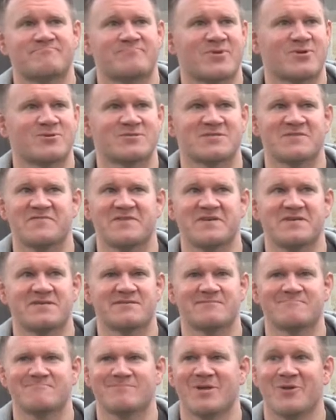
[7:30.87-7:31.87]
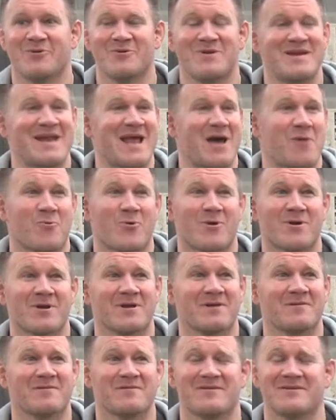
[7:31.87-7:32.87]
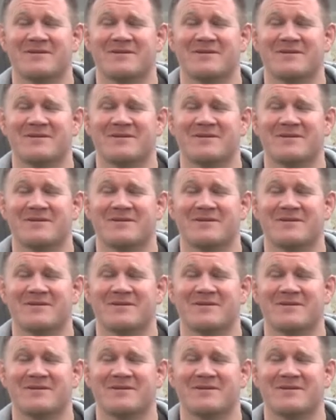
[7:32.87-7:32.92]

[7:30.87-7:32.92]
persevere, network,